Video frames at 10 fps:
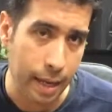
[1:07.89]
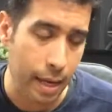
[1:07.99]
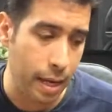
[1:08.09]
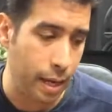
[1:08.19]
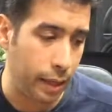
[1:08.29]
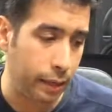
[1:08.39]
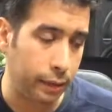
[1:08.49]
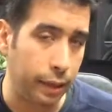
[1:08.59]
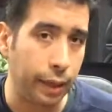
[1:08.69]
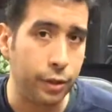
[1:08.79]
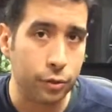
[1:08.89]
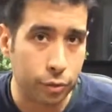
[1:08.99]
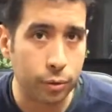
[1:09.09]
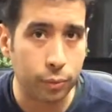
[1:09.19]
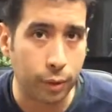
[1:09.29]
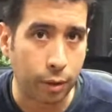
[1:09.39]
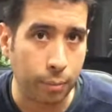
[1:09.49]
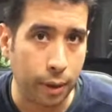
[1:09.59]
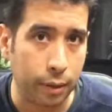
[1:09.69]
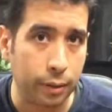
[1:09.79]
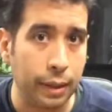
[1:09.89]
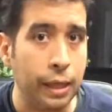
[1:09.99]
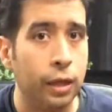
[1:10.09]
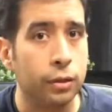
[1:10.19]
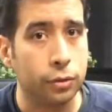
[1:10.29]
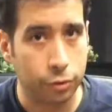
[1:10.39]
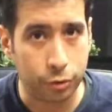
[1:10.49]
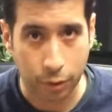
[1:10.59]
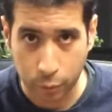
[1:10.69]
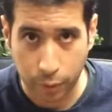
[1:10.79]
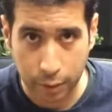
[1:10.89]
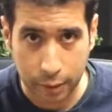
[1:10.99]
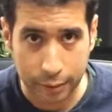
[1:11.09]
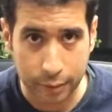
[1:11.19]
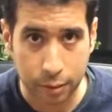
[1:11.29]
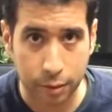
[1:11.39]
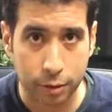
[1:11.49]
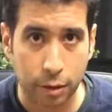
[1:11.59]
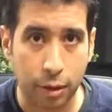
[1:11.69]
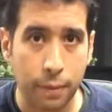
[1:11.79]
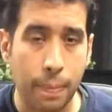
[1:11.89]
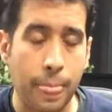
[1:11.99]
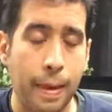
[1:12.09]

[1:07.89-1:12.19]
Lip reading: and I usually recommend to start with a classical guitar,